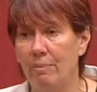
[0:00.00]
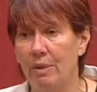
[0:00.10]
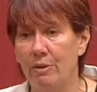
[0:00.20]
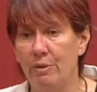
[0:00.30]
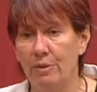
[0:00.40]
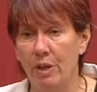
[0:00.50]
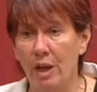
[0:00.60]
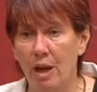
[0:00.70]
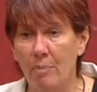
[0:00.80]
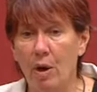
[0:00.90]
because
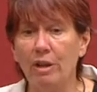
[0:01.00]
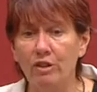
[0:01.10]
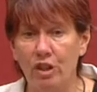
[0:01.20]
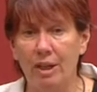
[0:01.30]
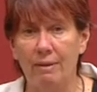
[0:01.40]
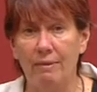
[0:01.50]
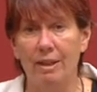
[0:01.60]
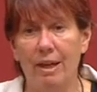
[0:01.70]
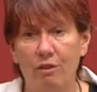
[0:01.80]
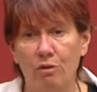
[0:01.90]
abolishing the
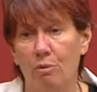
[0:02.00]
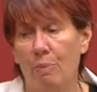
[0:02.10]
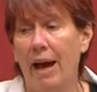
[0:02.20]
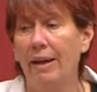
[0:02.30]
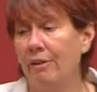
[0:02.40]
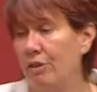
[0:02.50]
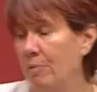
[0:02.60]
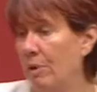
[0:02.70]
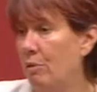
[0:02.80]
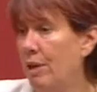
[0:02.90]
National
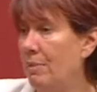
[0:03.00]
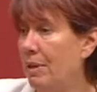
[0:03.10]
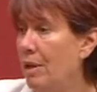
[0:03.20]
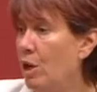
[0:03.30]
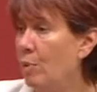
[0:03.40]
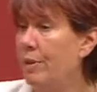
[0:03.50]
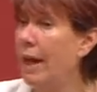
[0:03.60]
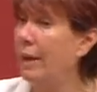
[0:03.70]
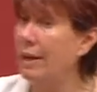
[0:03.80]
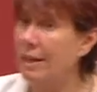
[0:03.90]
Partnership Agreement
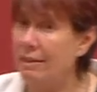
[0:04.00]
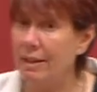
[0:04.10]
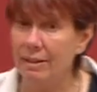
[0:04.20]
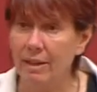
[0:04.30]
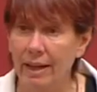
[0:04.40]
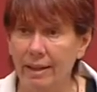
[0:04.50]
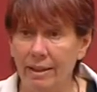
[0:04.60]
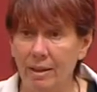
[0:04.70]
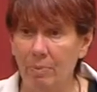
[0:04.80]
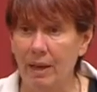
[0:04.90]
without anything
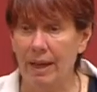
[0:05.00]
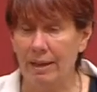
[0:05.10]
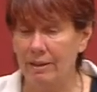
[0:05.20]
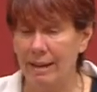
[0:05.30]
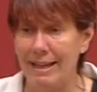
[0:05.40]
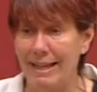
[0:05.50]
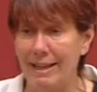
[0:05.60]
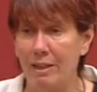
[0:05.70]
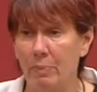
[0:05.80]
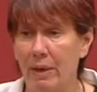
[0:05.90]
taking
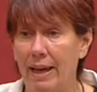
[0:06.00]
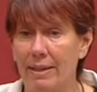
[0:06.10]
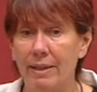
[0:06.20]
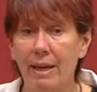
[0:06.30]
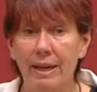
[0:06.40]
its place